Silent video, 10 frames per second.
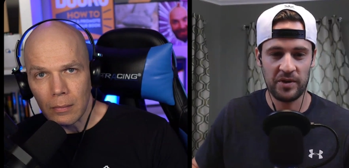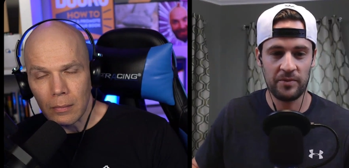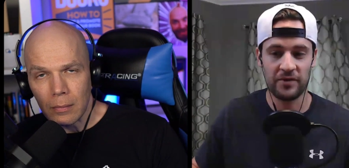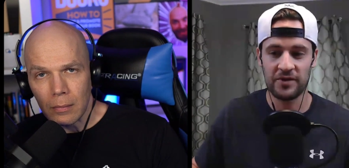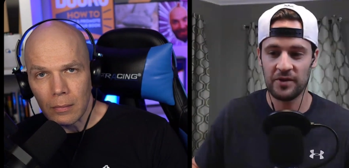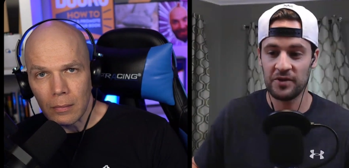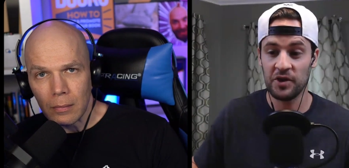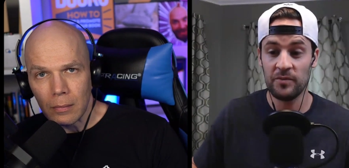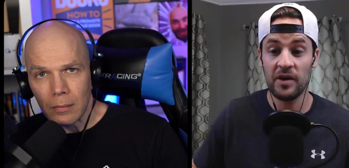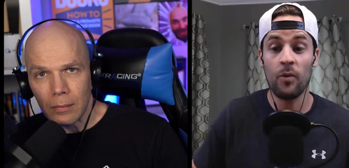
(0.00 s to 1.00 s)
Speaker 1: out to people, so it
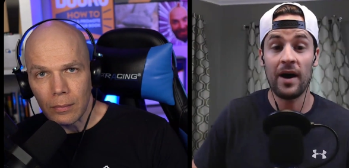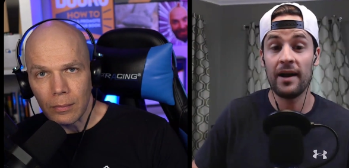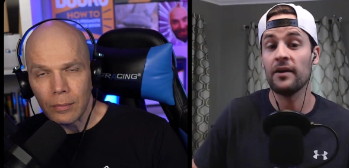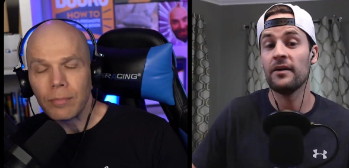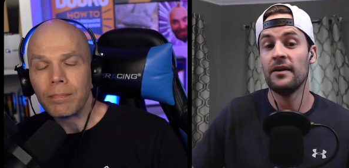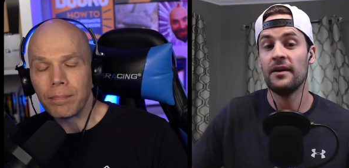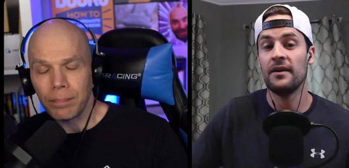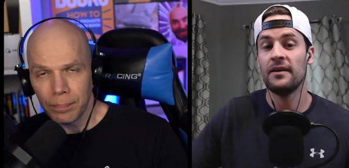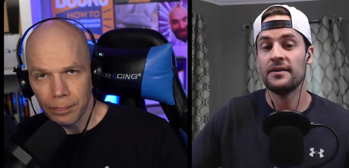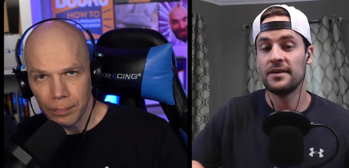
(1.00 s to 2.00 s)
took me a while
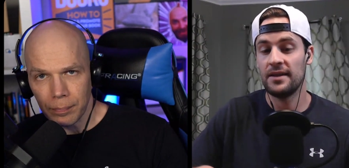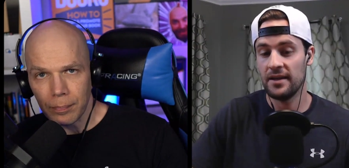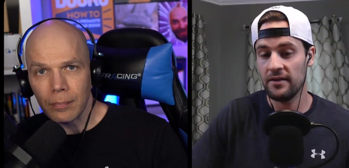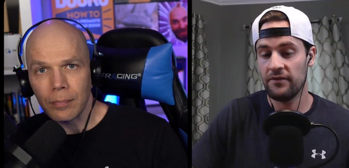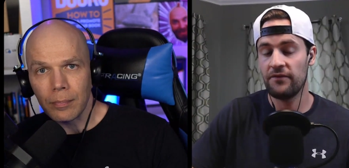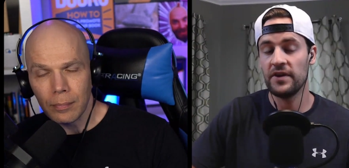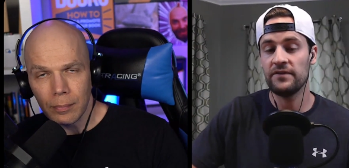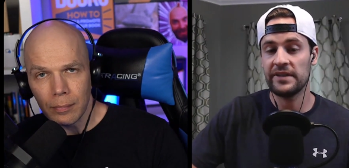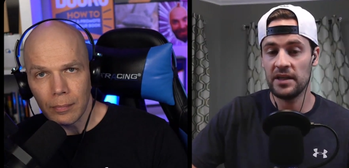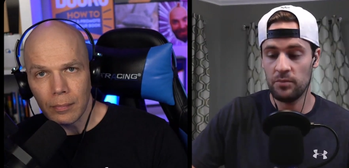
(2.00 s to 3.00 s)
to get
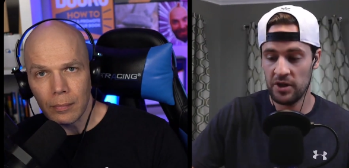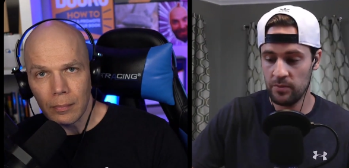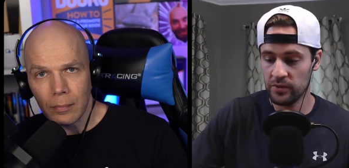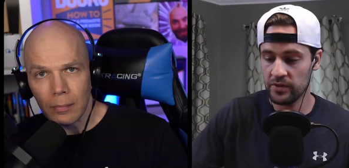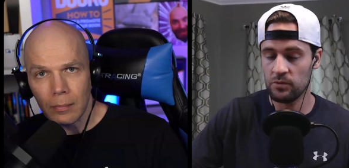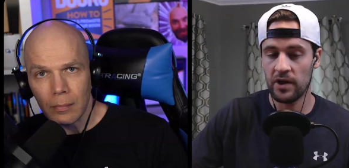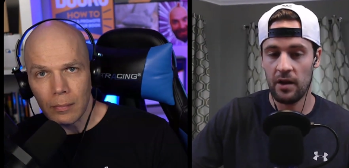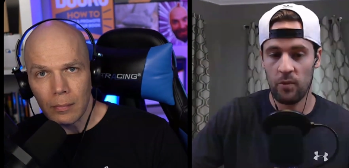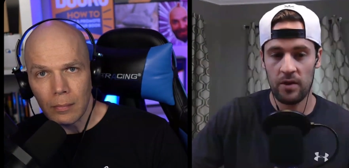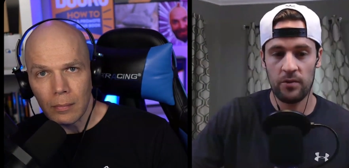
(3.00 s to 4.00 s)
15 people is
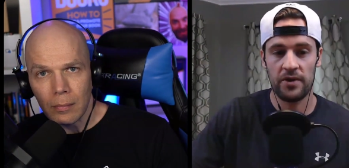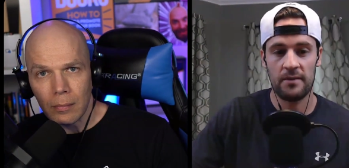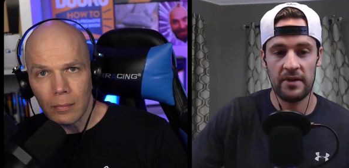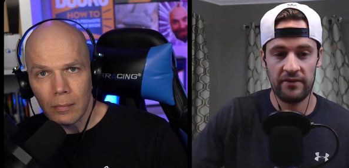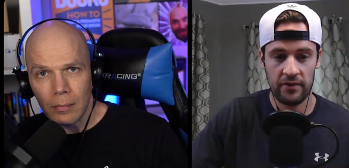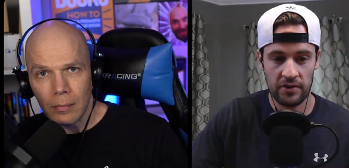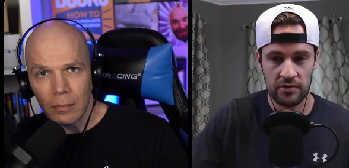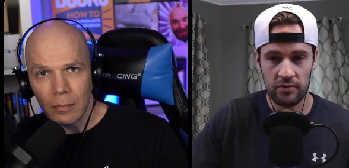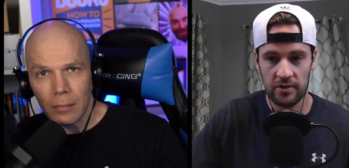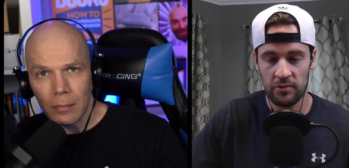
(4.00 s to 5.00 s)
what I went with on my
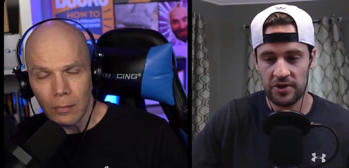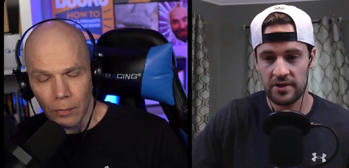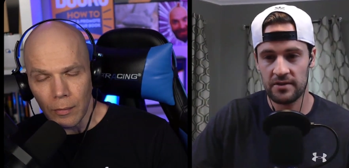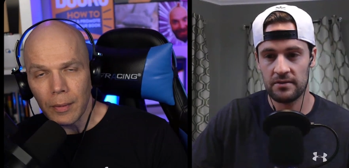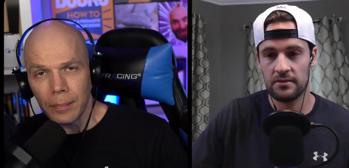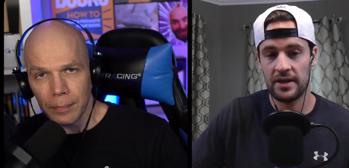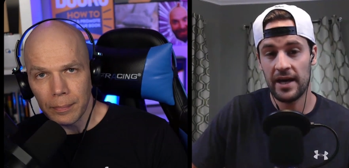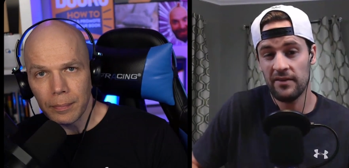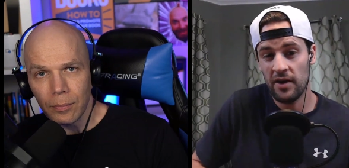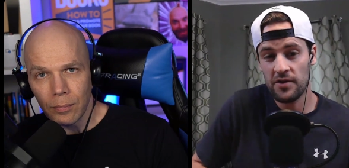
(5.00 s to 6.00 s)
first one, which is
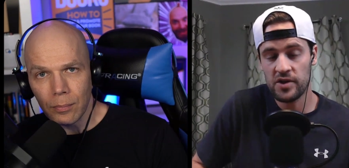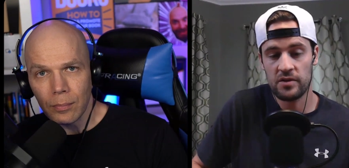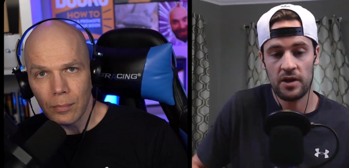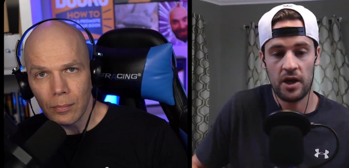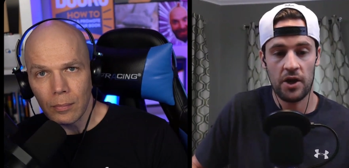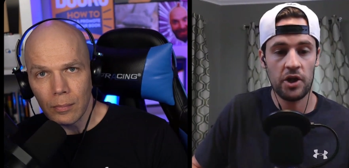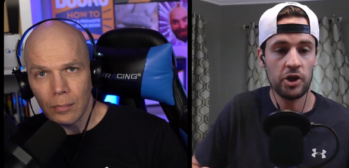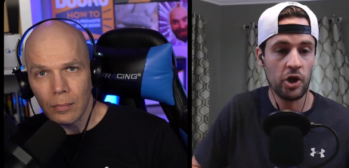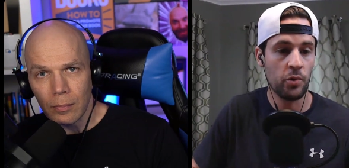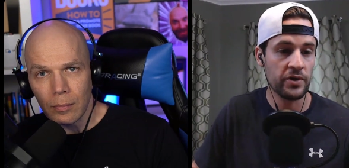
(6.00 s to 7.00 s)
kind of on
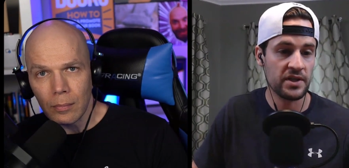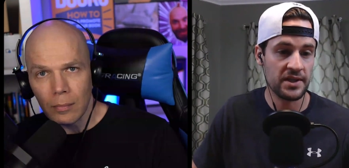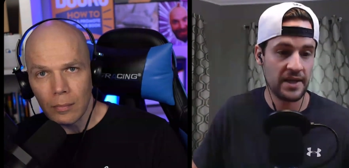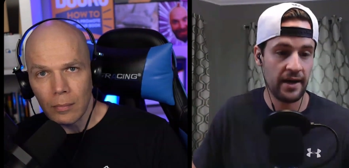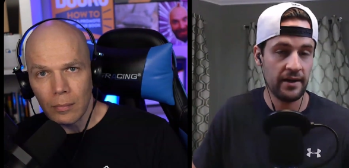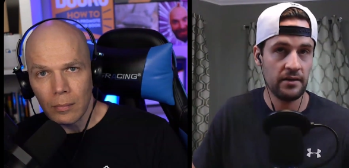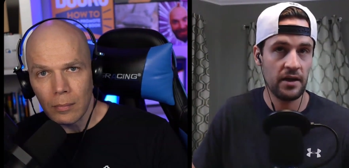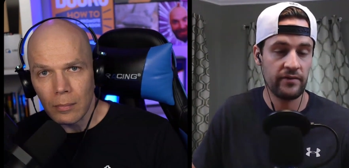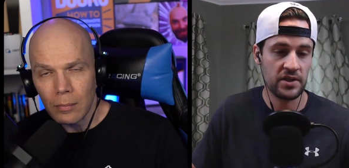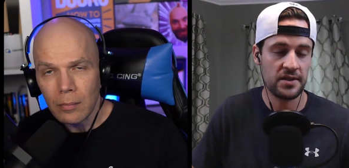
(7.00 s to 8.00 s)
the lower
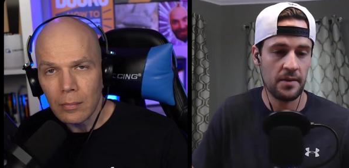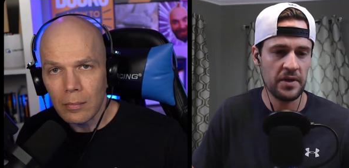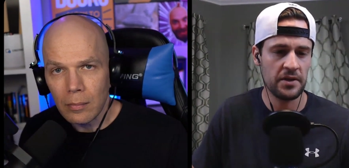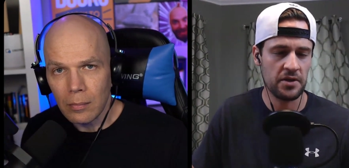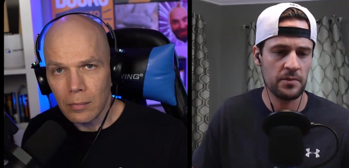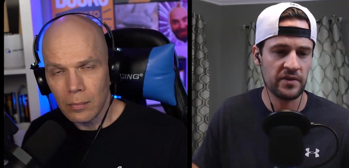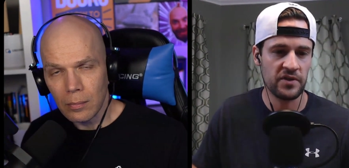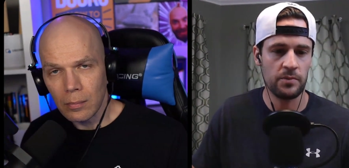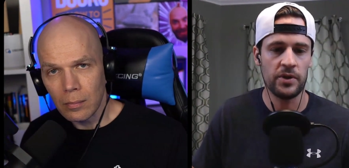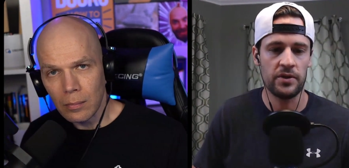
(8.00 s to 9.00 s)
side of a summit in terms
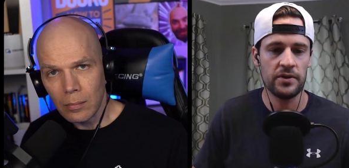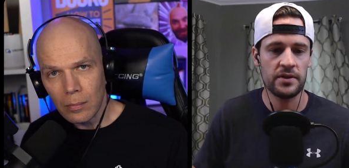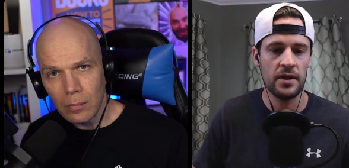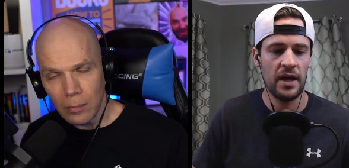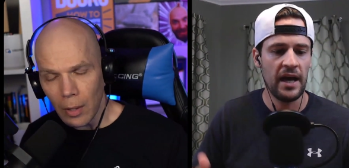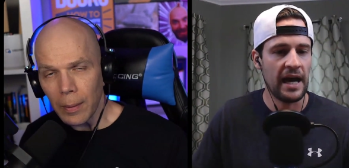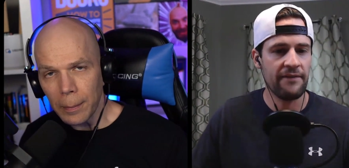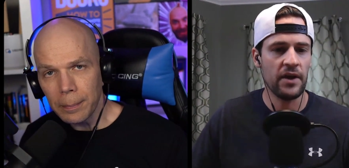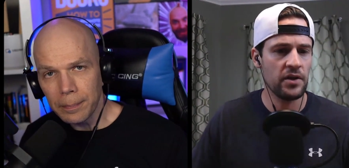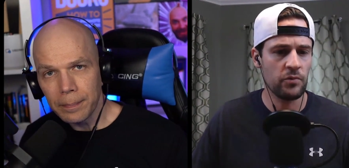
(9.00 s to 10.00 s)
of speakers. Yeah.
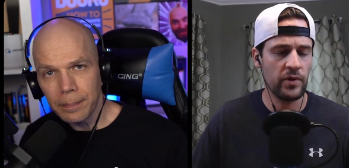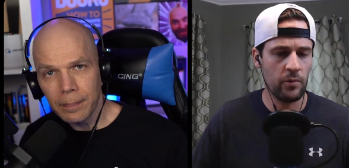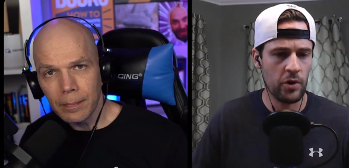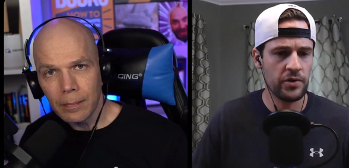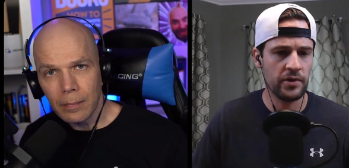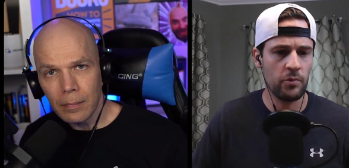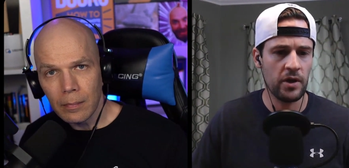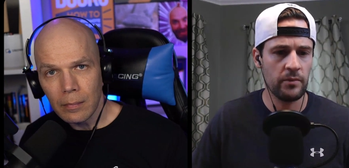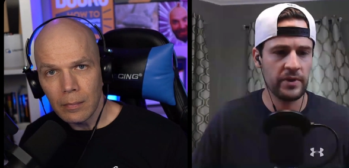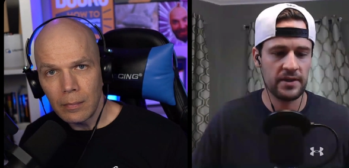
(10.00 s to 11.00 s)
I found it worked really
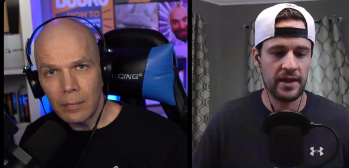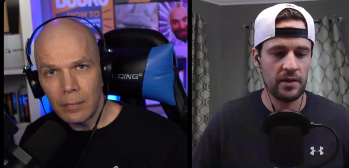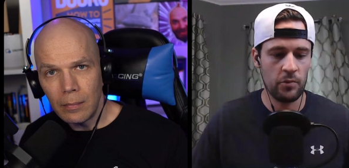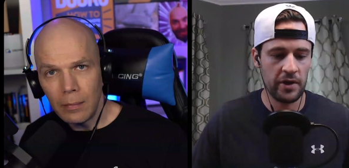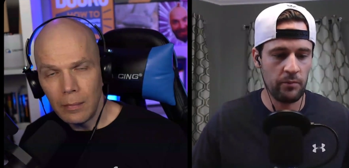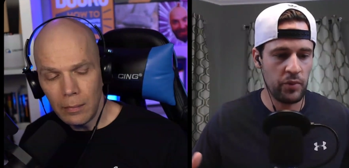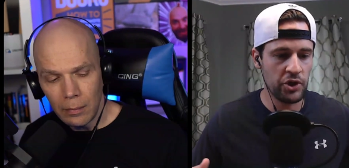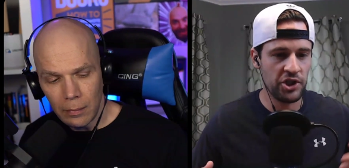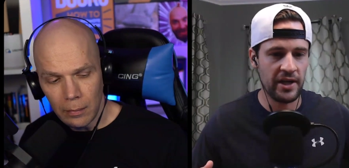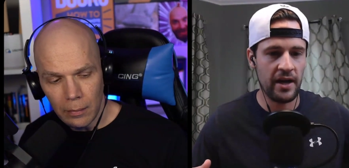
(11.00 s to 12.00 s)
well because I didn't want
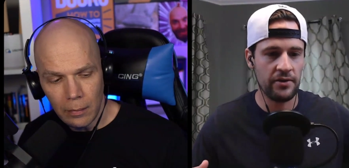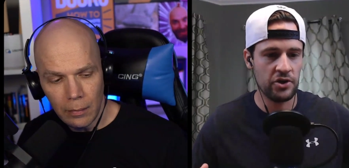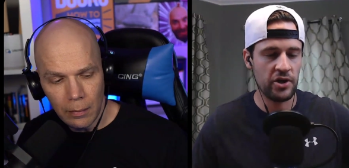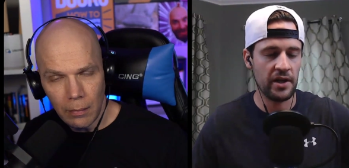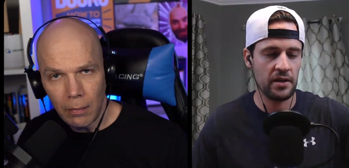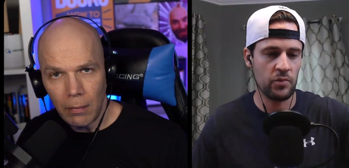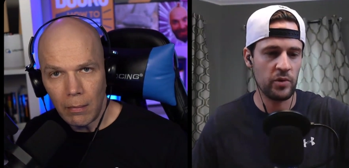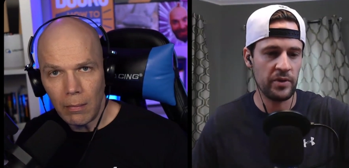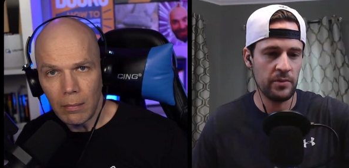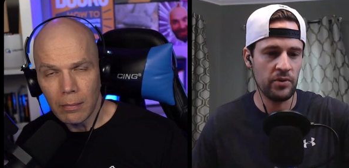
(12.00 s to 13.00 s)
to push it out to try to get
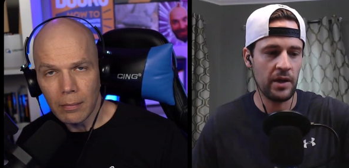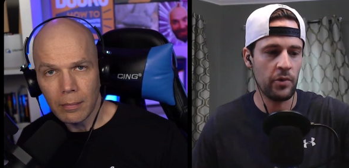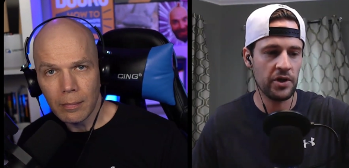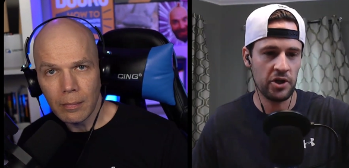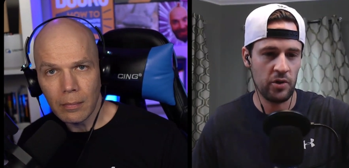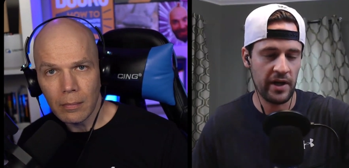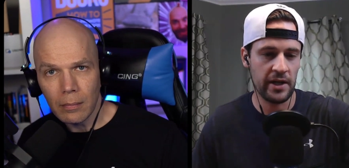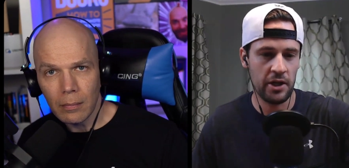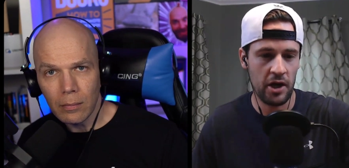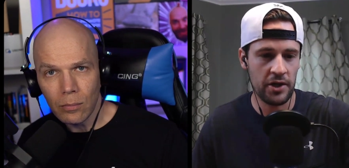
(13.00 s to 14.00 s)
more people. I wanted to go
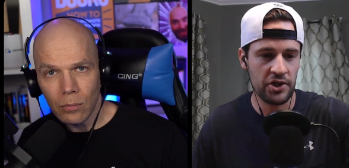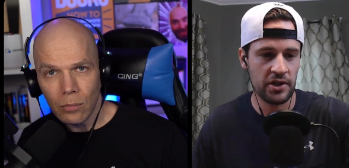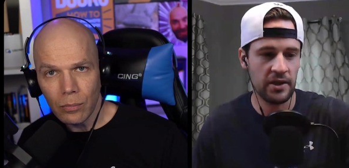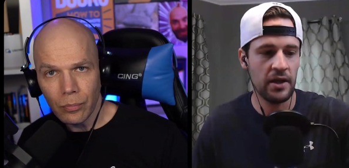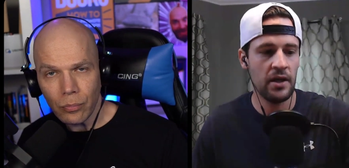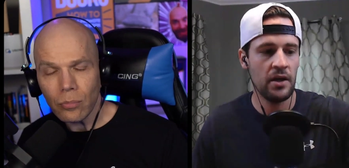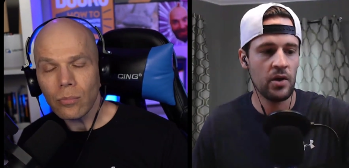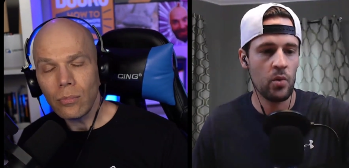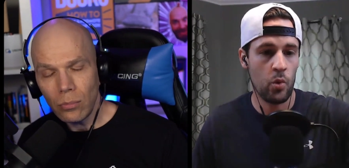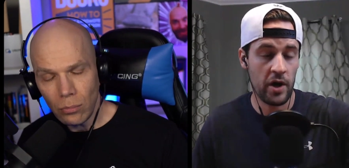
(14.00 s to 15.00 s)
ahead and launch it,
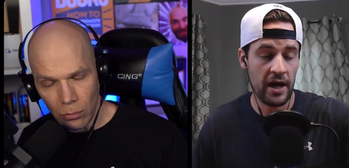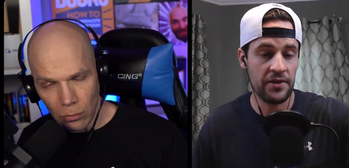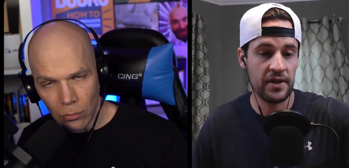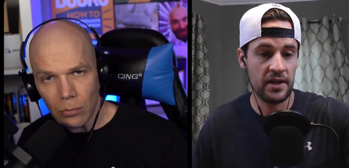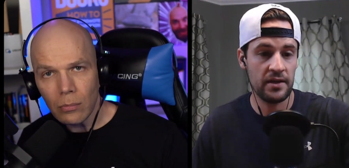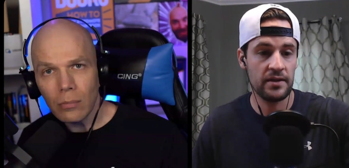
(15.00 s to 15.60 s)
work out the